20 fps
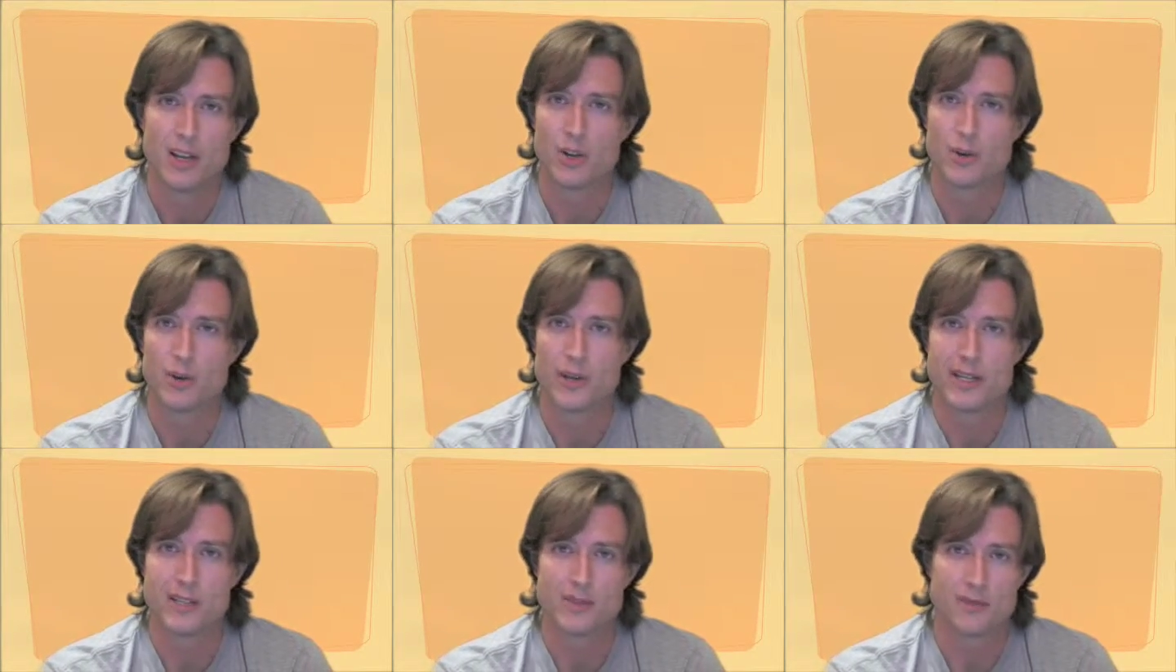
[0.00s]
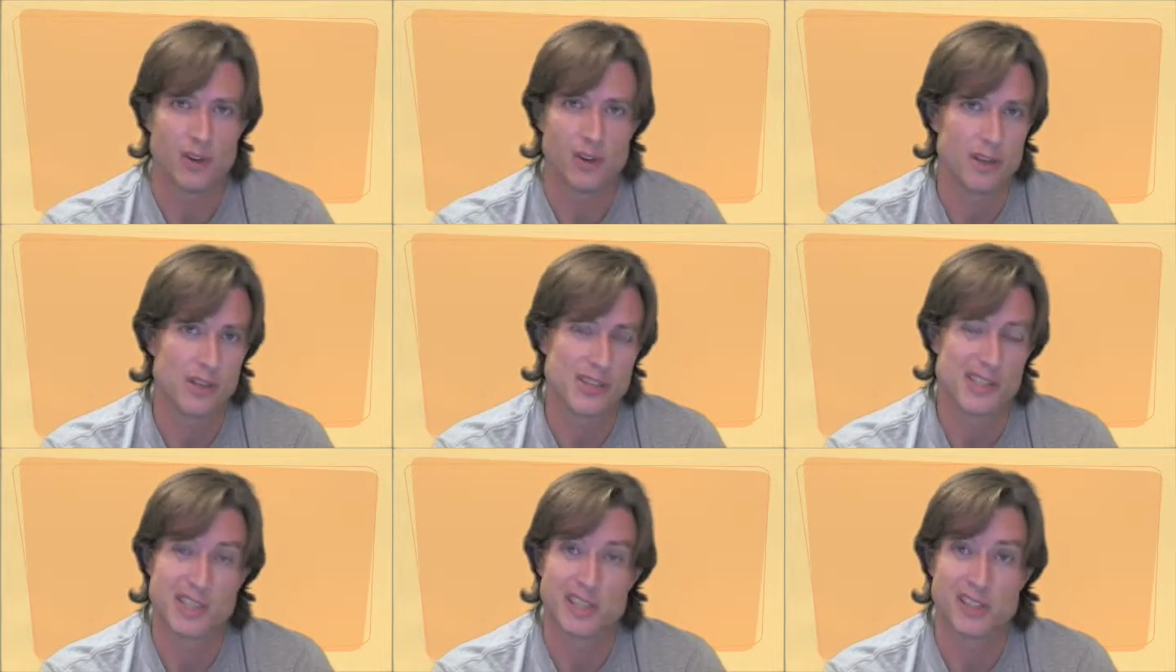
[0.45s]
creates
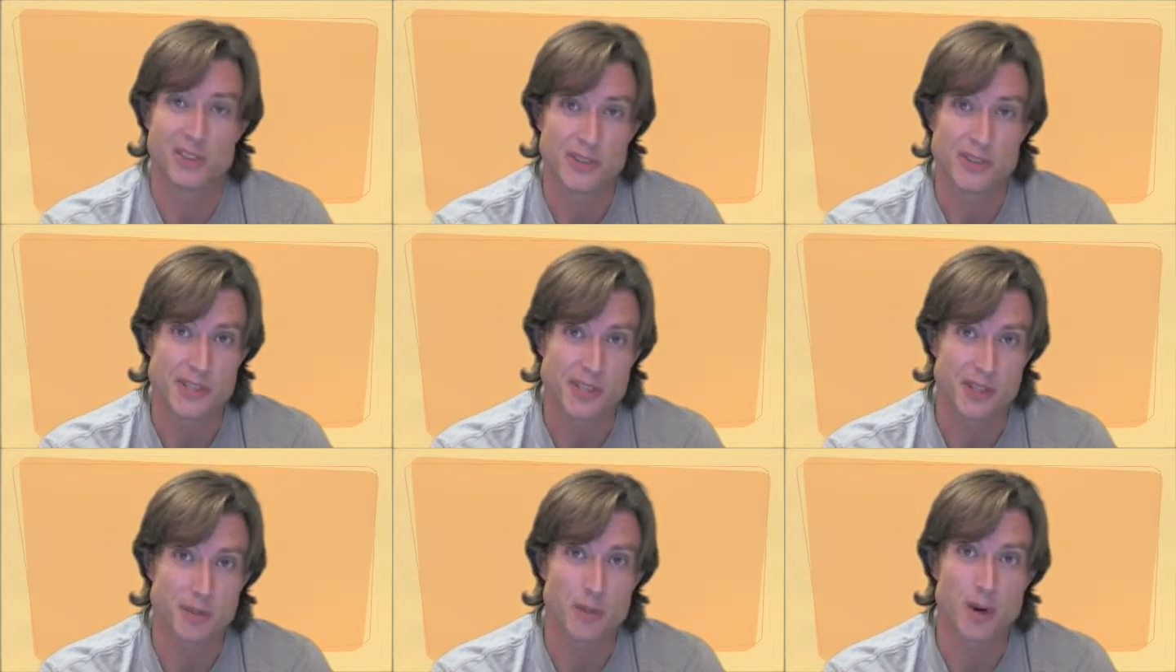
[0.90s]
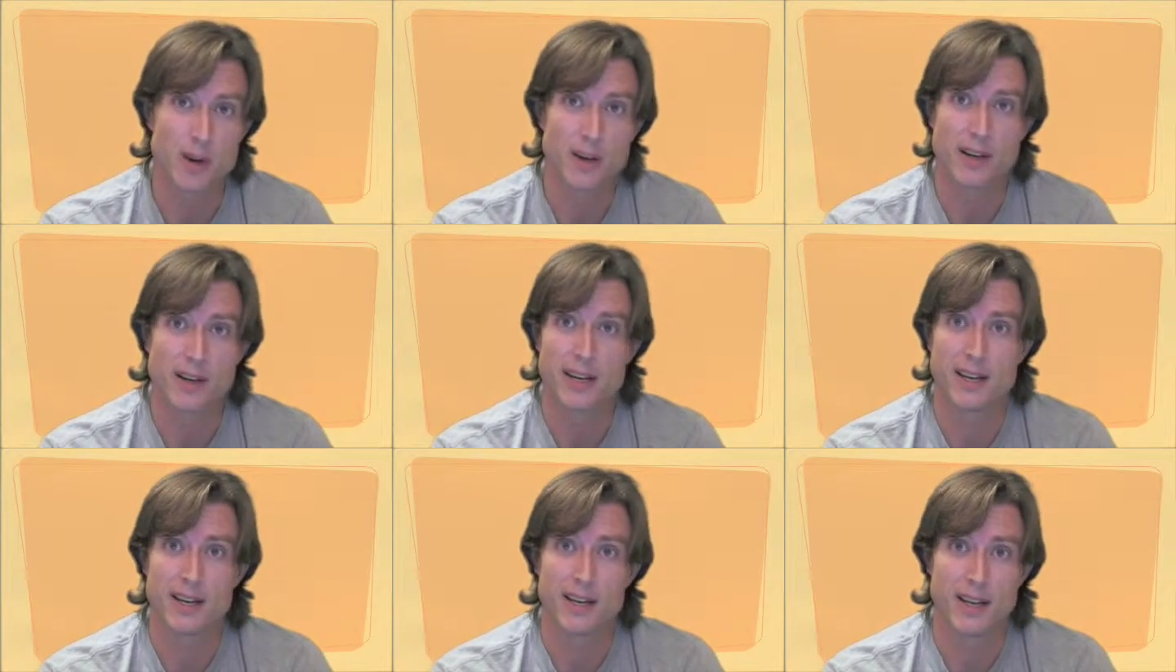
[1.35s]
false signals in the
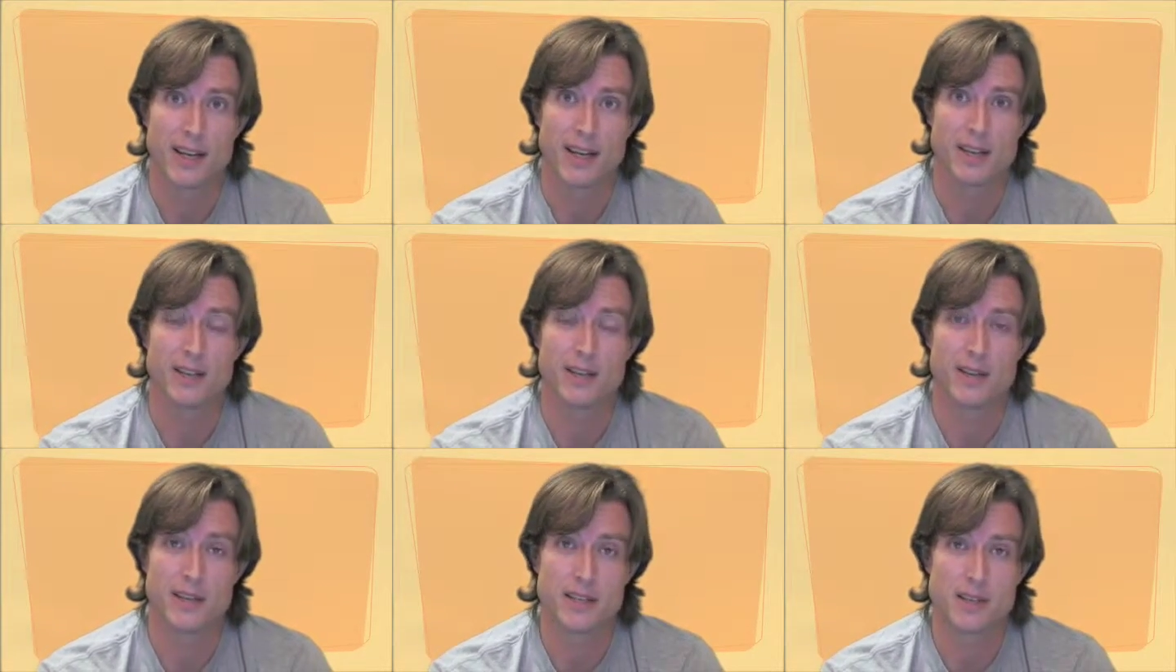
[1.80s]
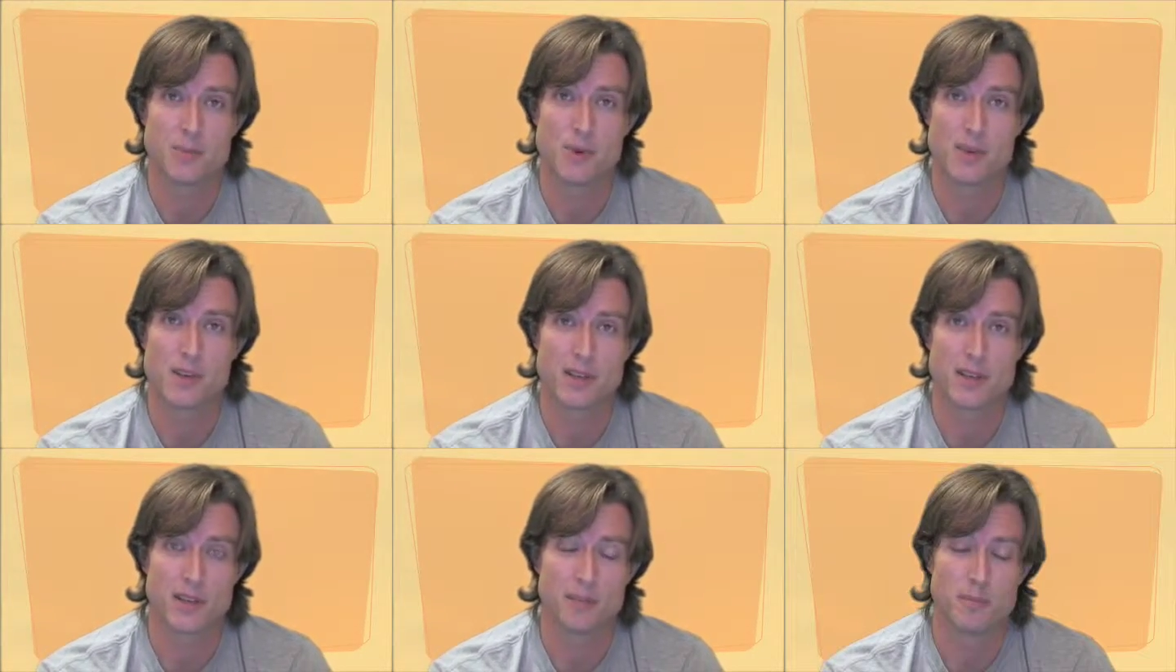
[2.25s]
market, and you end up
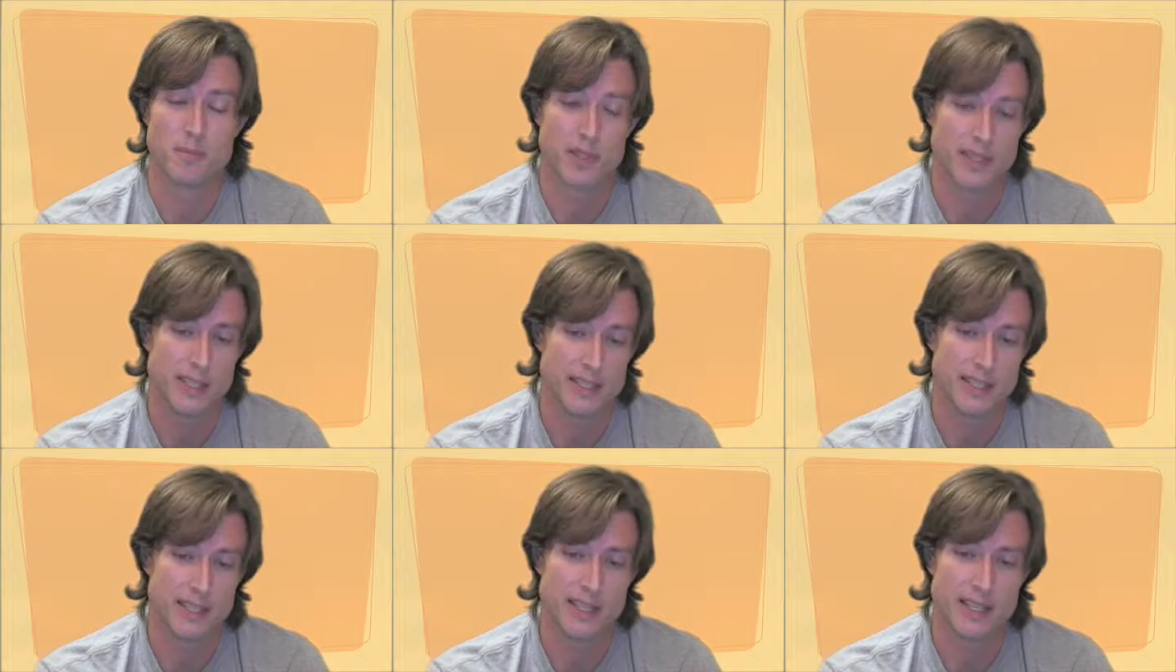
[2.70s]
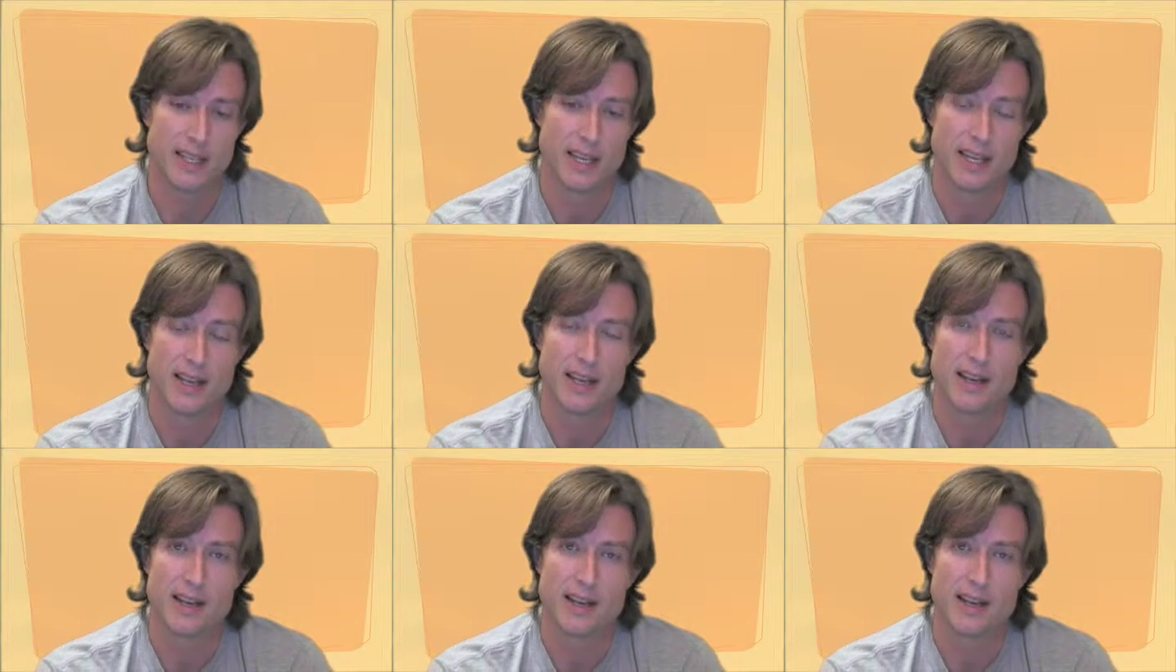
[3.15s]
with a completely